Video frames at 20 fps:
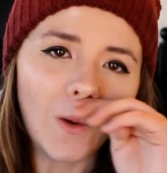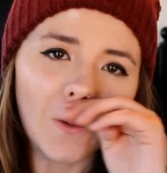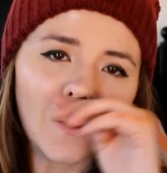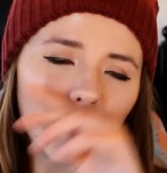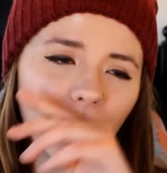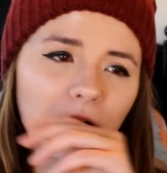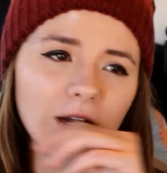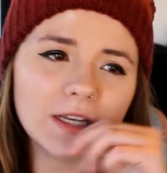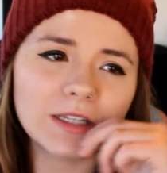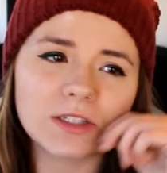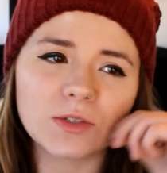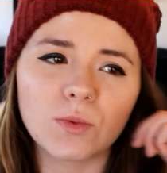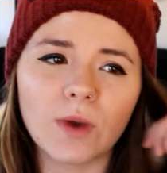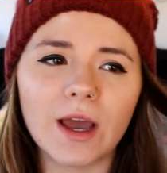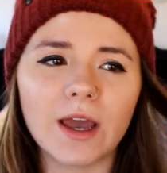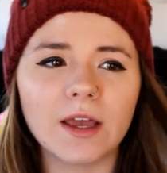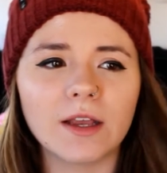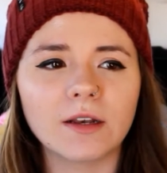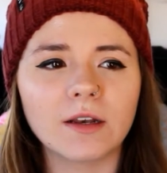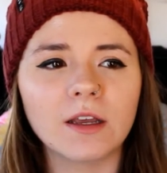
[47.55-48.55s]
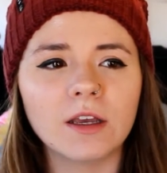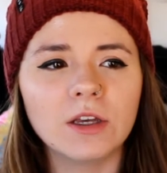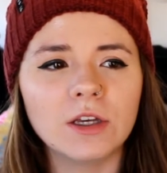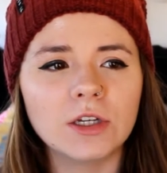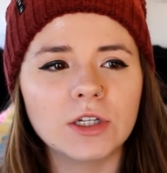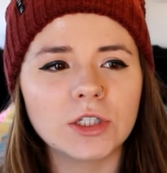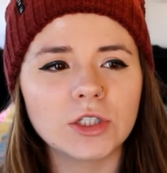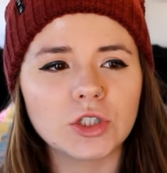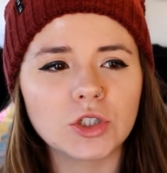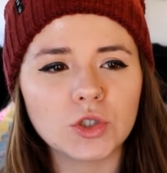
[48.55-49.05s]
or it's when
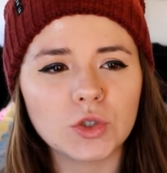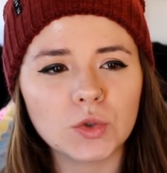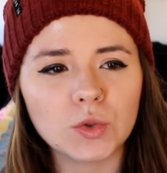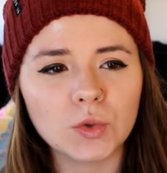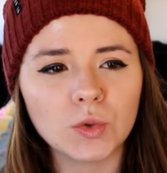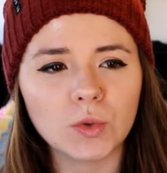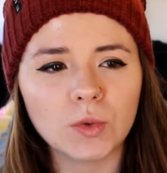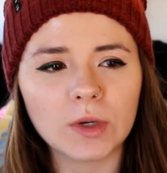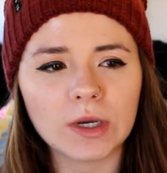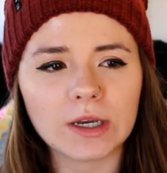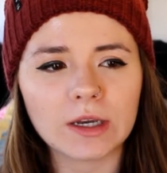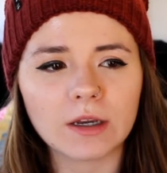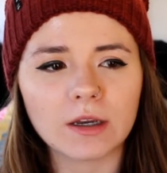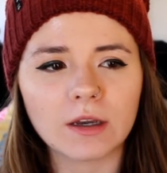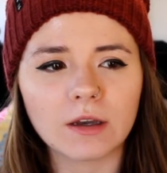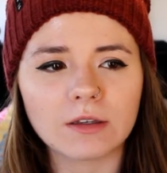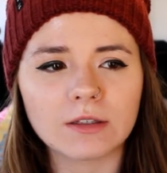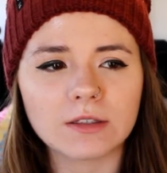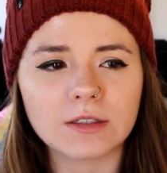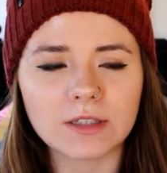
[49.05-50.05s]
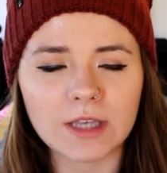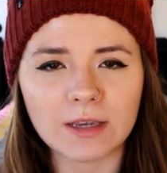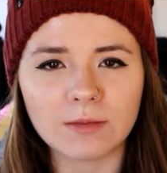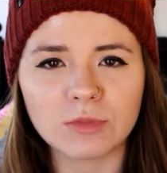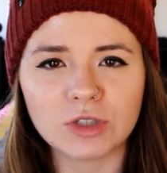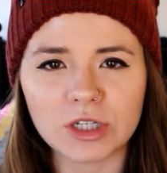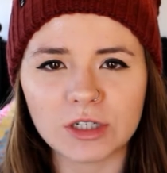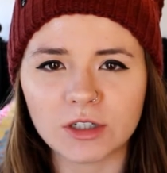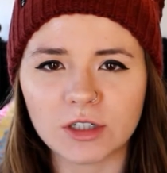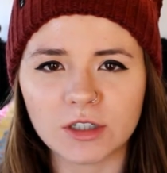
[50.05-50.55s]
two
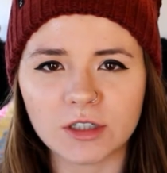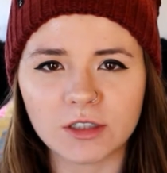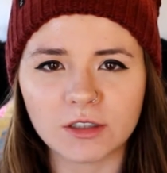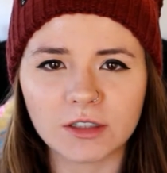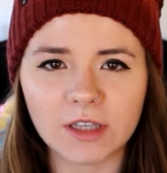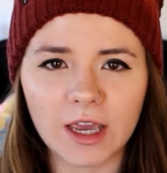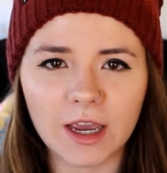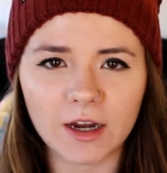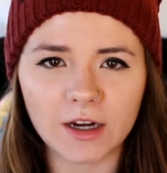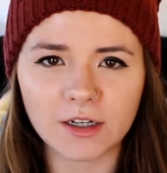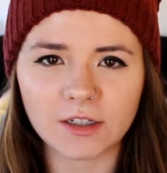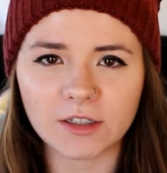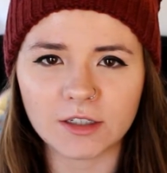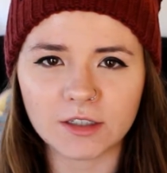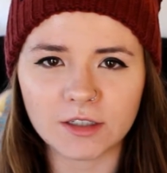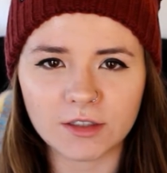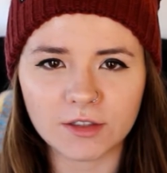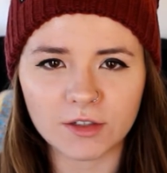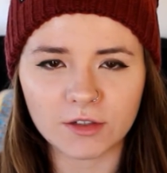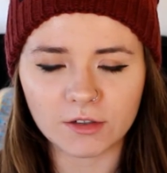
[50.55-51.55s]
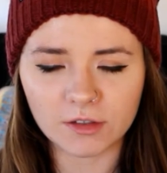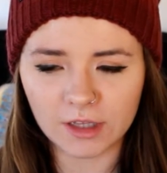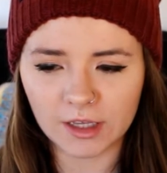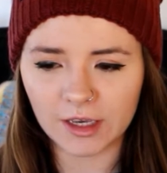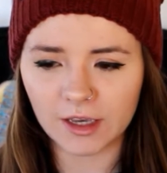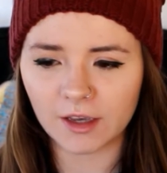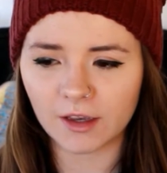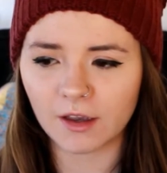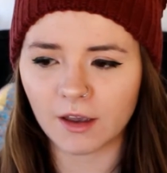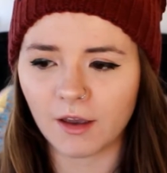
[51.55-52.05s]
same-gendered characters are
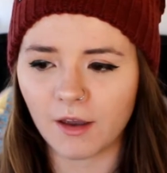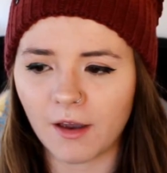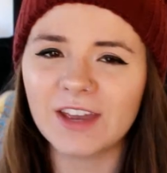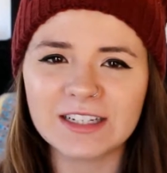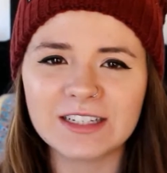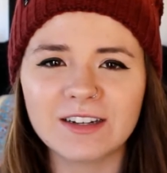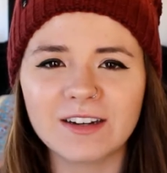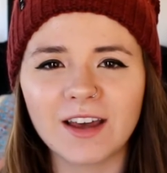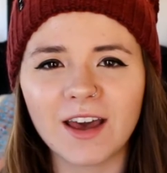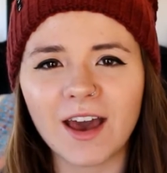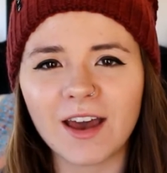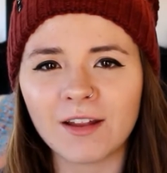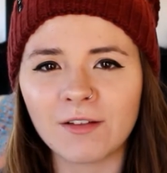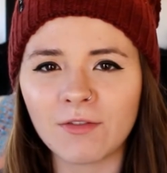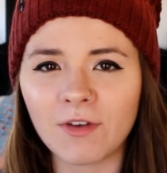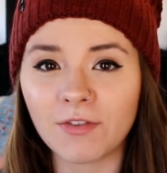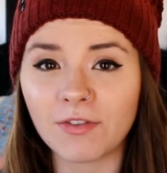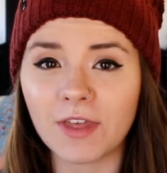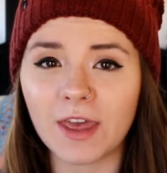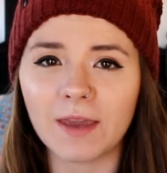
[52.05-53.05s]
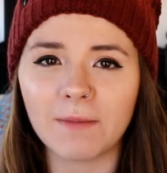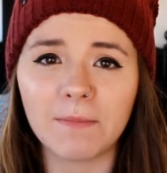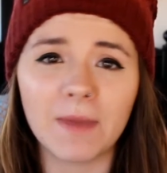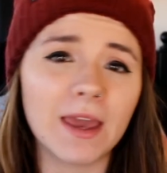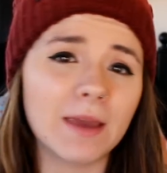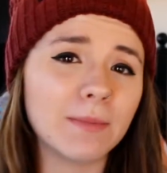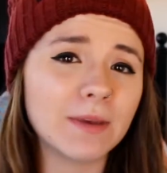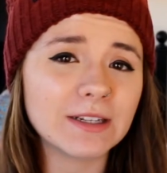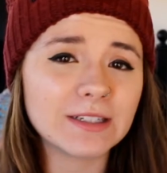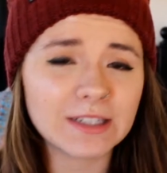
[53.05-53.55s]
like hinted at that they
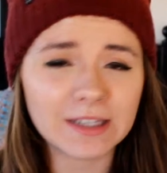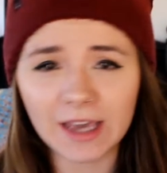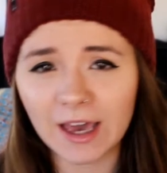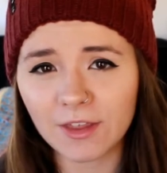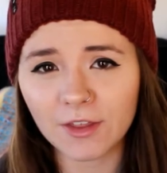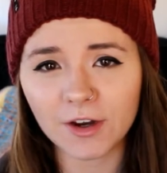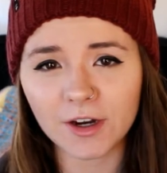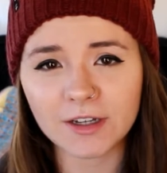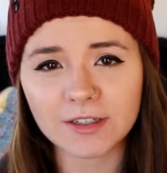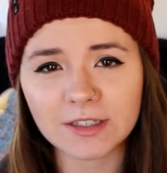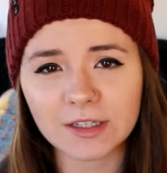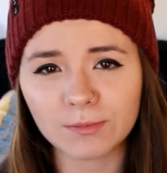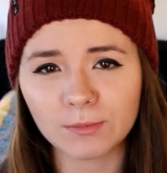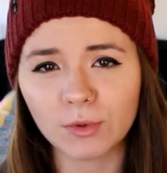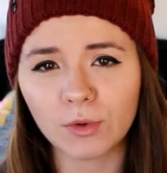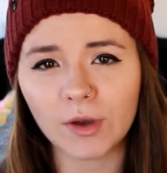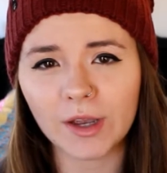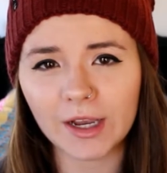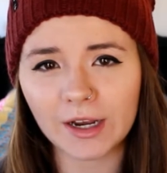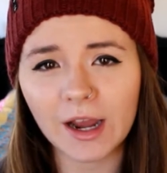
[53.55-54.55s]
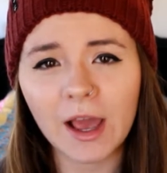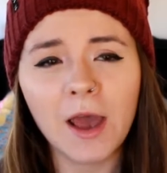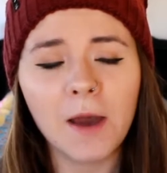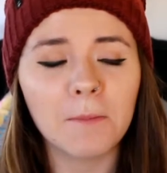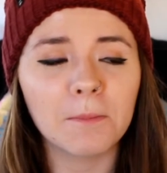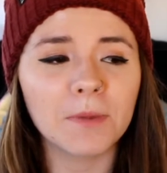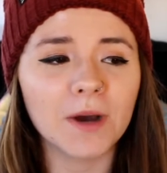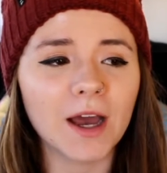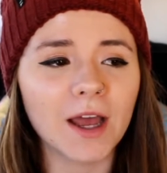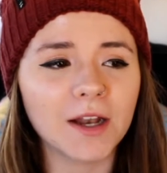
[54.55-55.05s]
may be together at some point,
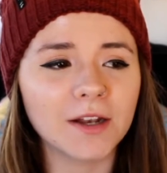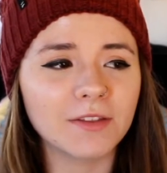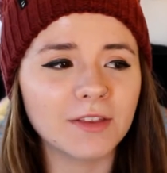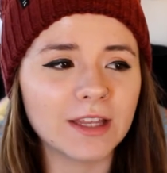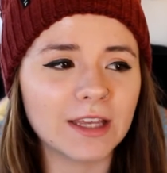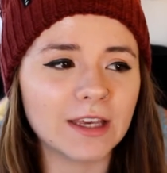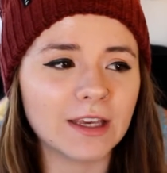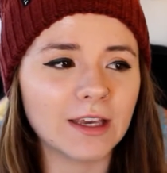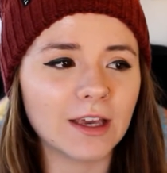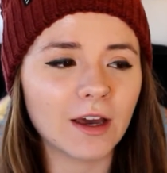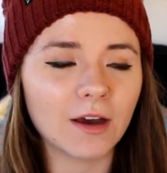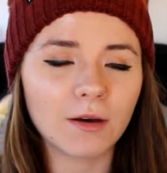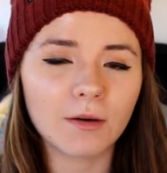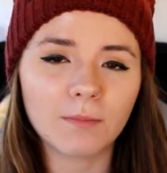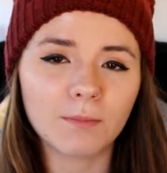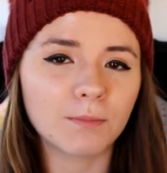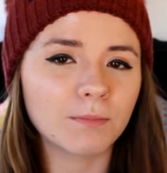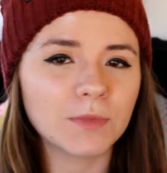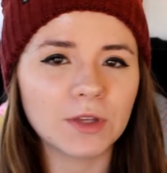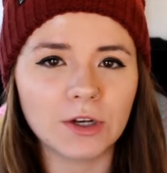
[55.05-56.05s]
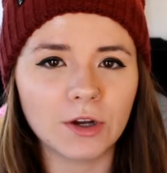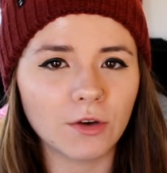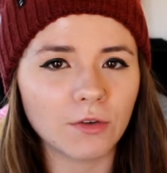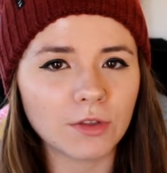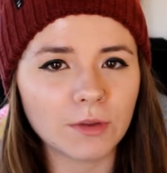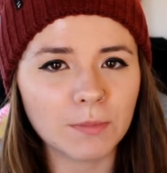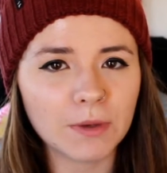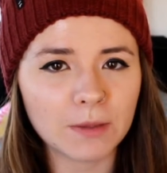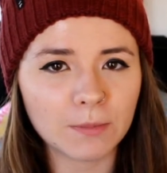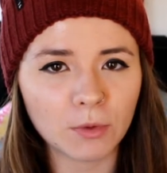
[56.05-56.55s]
but
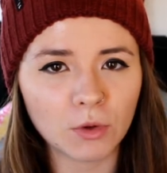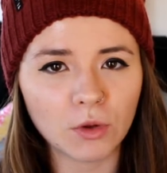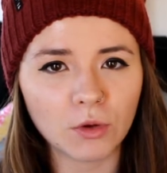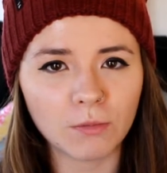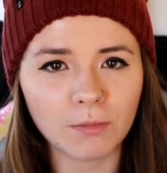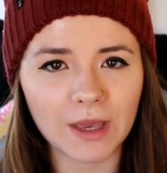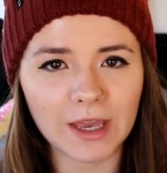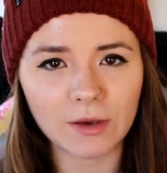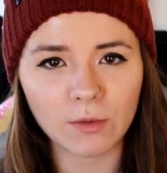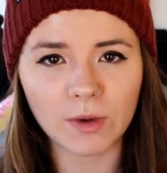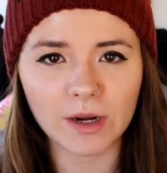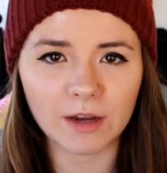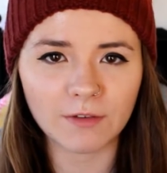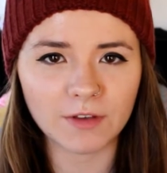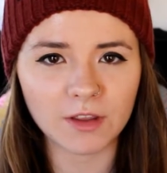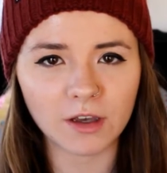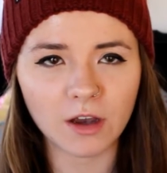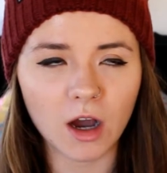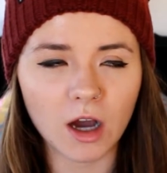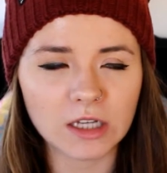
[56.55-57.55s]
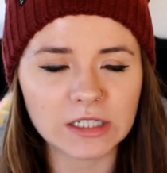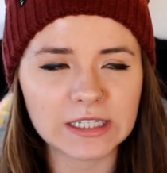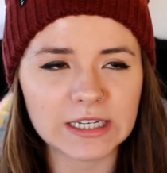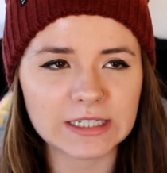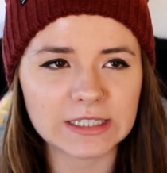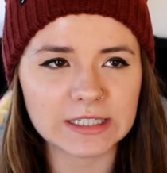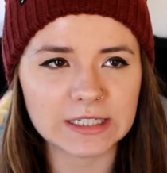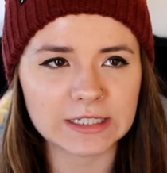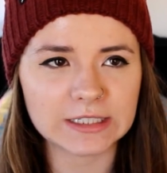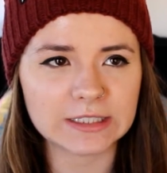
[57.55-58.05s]
the people who make whatever the
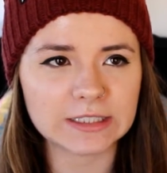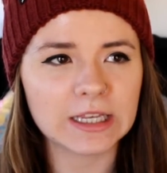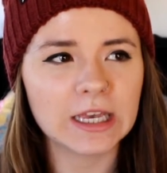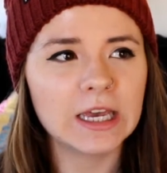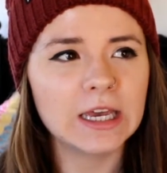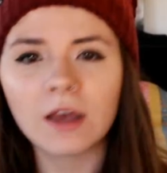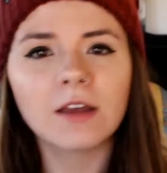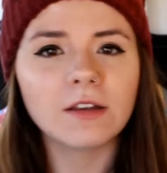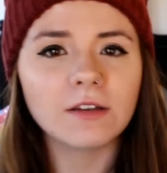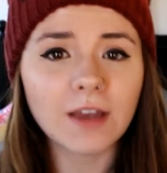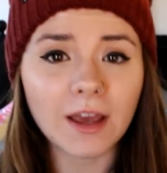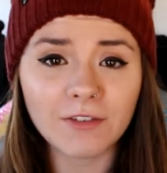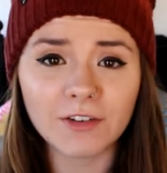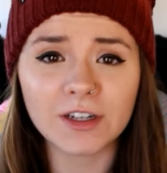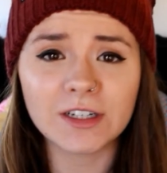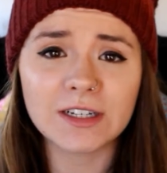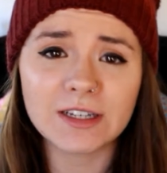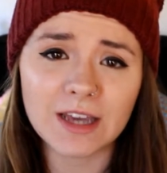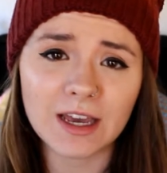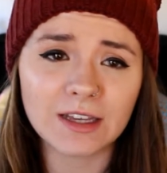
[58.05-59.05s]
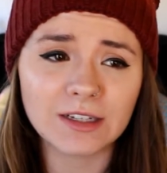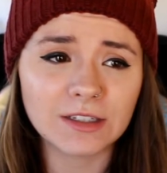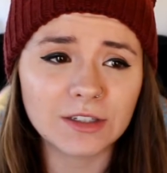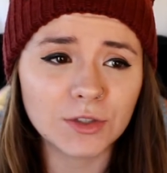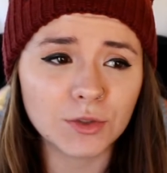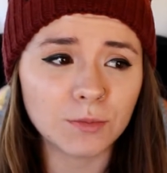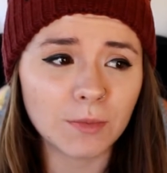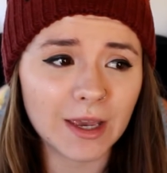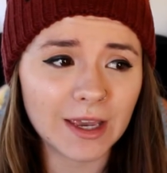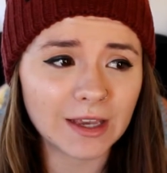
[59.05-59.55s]
content is never intend
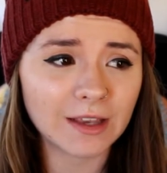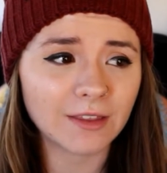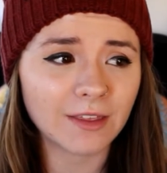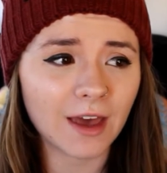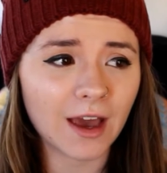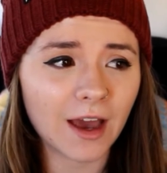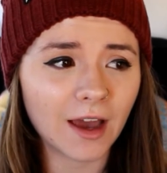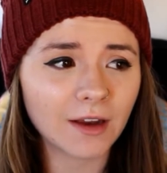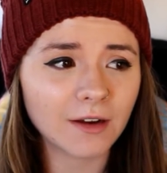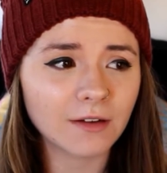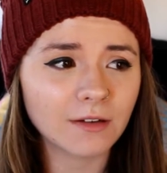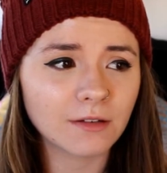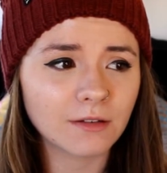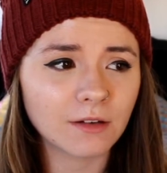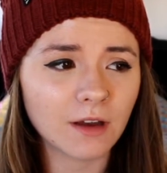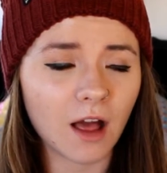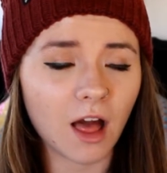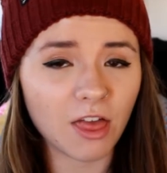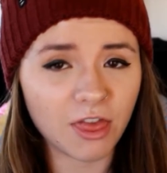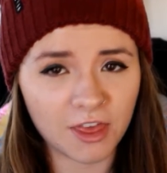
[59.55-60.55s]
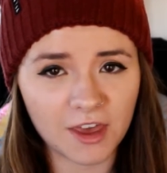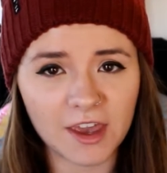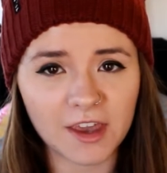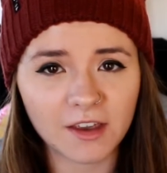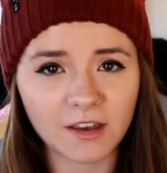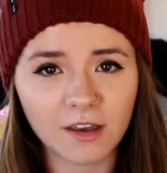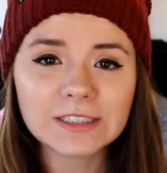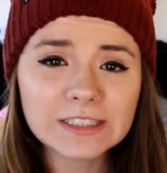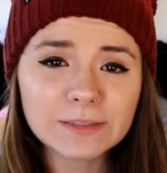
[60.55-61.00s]
to make that a thing.